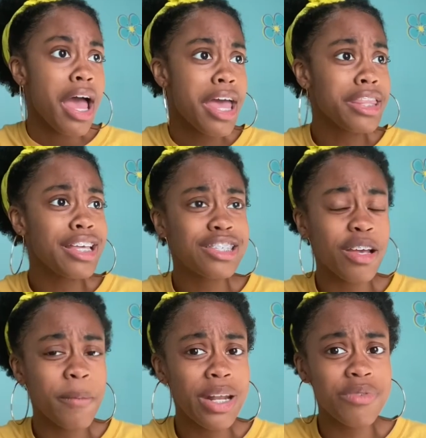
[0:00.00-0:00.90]
And then
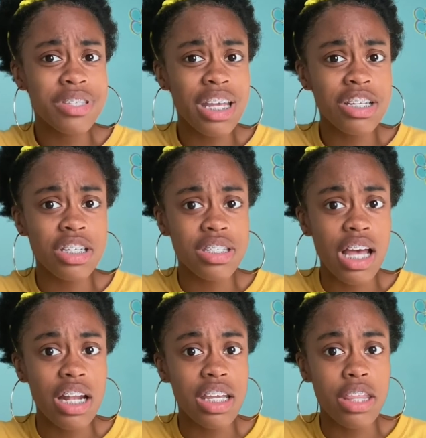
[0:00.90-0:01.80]
somebody was like,
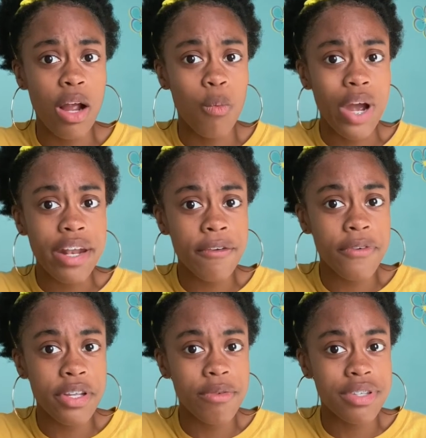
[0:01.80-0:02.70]
we're waiting
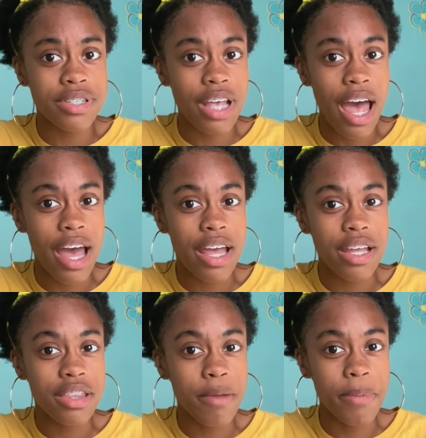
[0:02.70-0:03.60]
for you
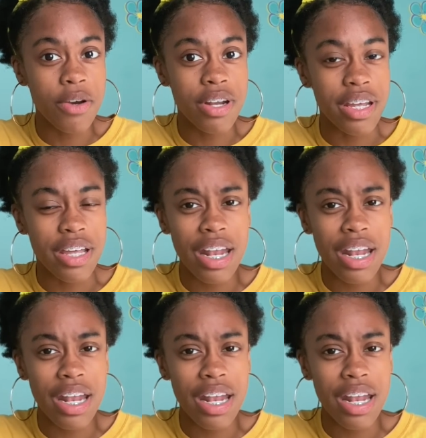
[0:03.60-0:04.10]
inside the building.